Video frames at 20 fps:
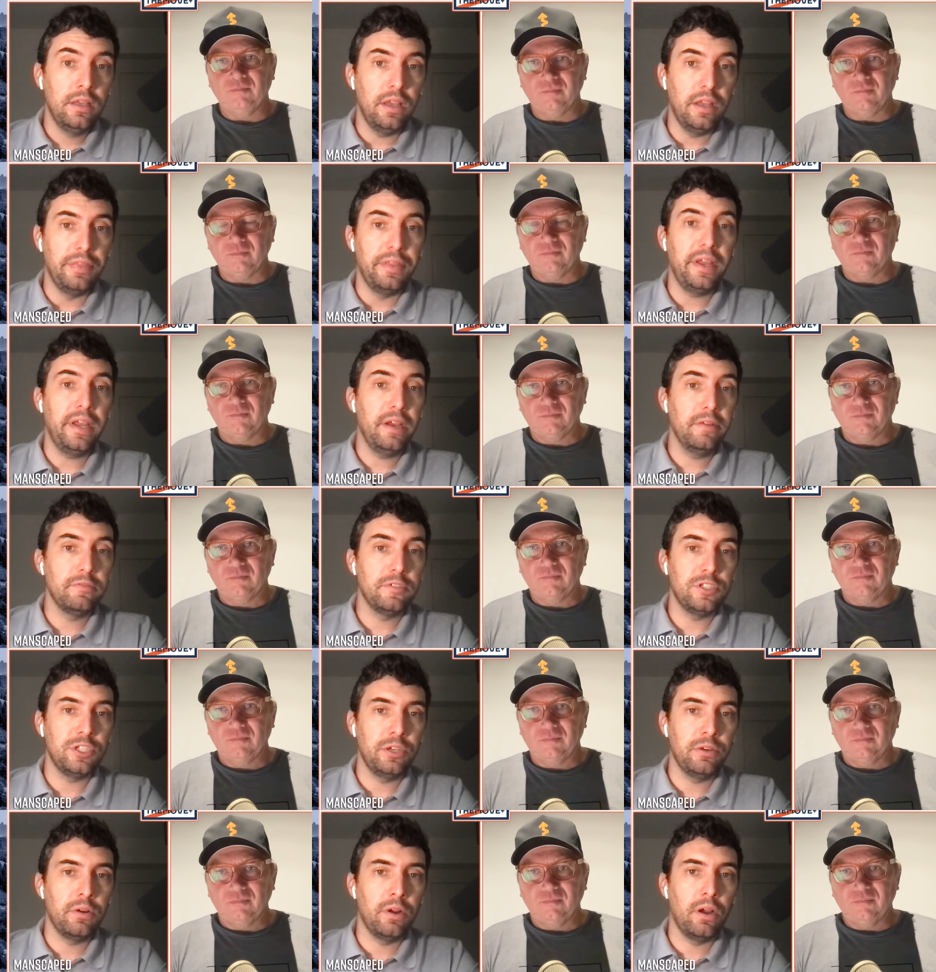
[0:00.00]
Speaker 1: And they have
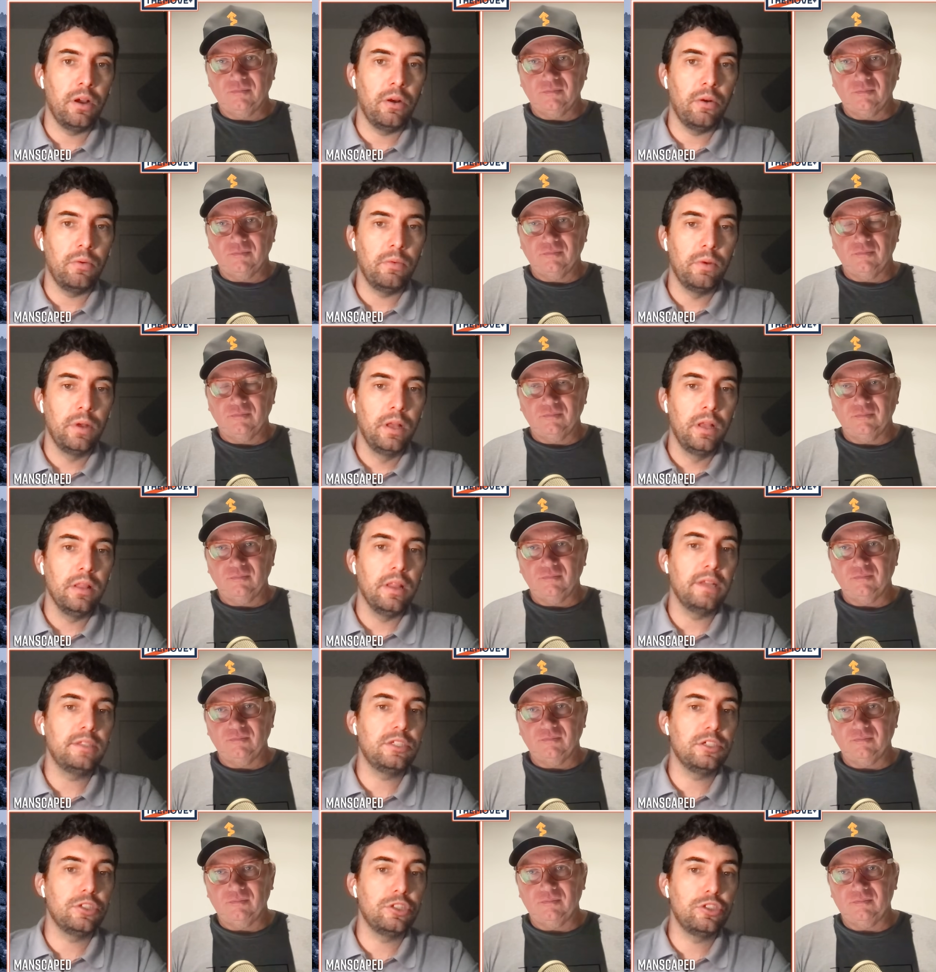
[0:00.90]
zero.
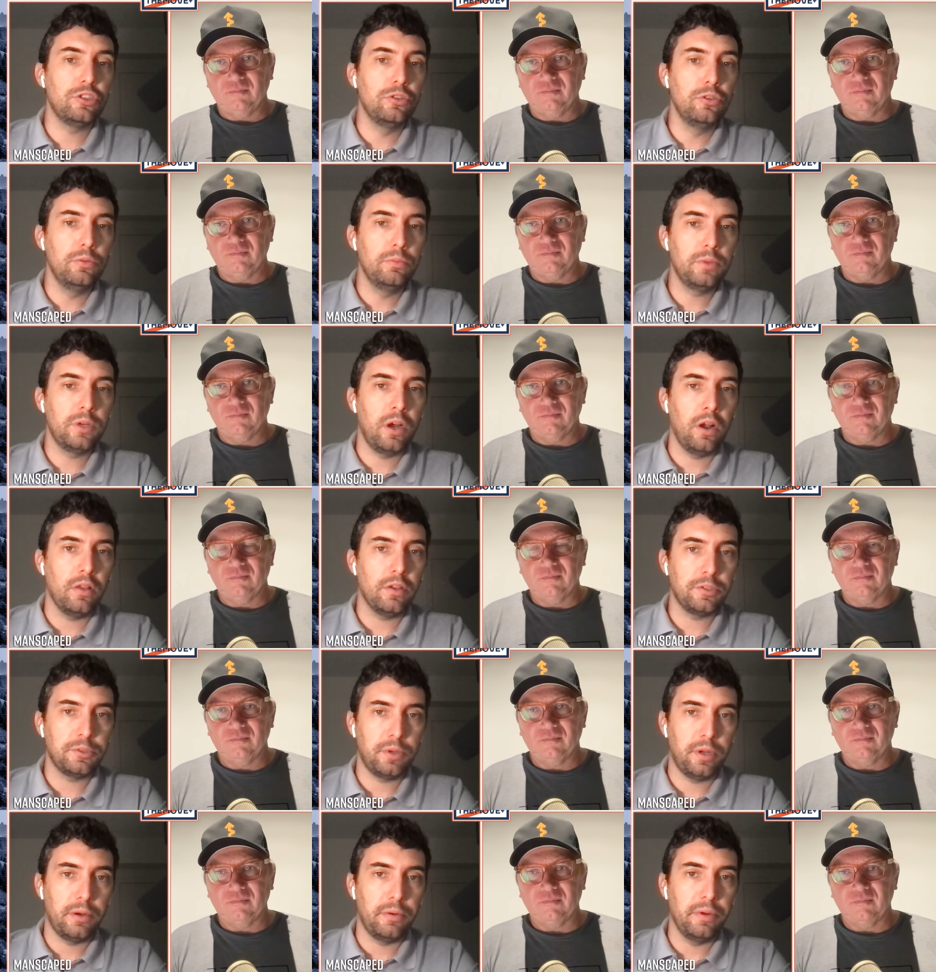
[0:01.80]
Let's assume
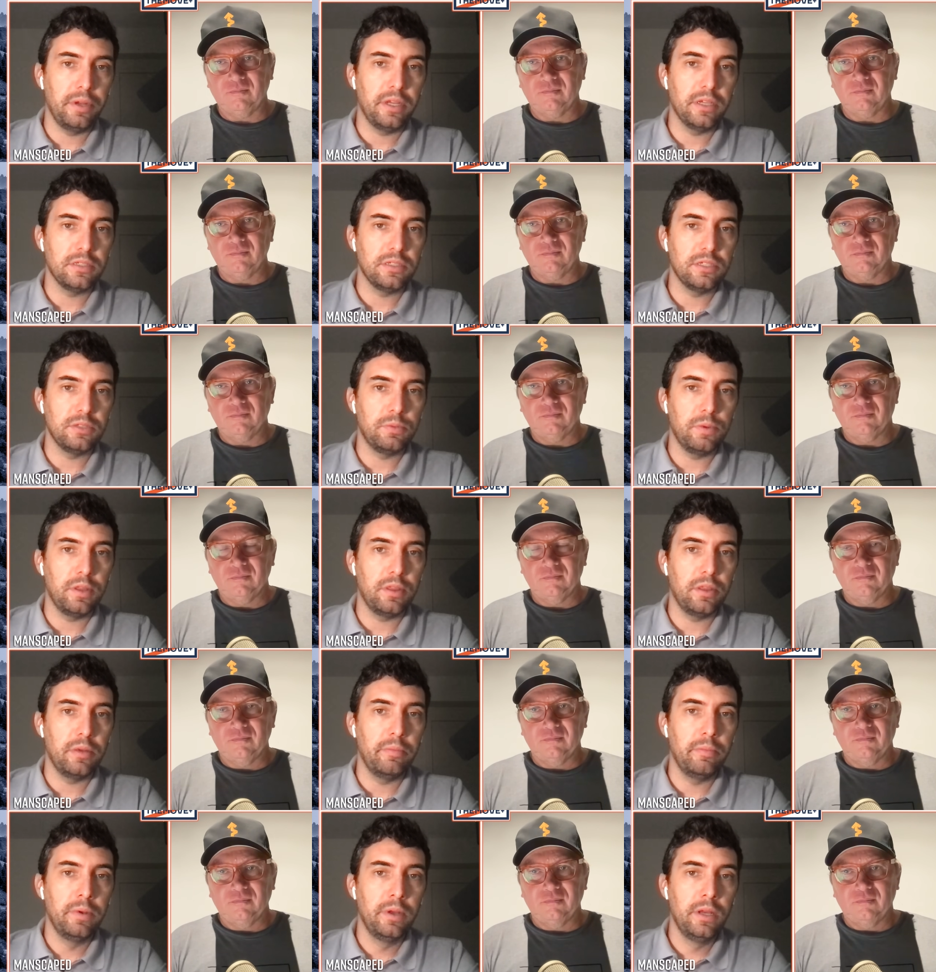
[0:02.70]
Carlos Rodriguez is with
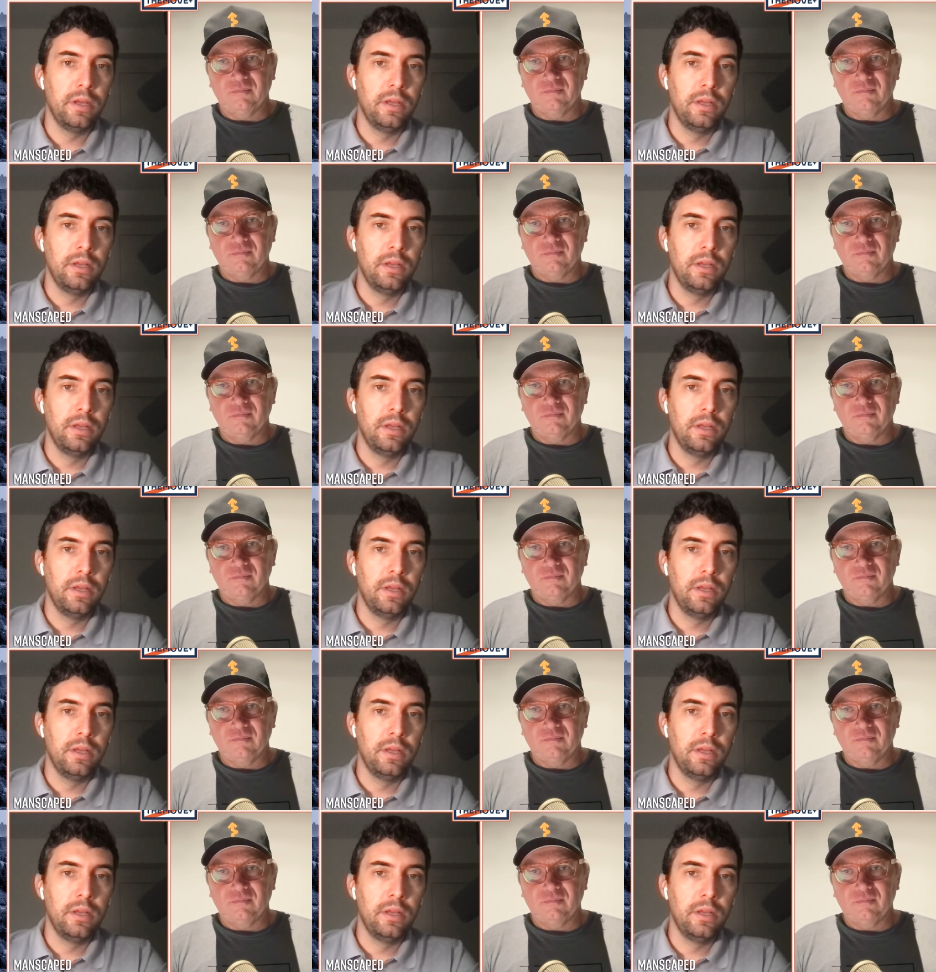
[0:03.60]
them.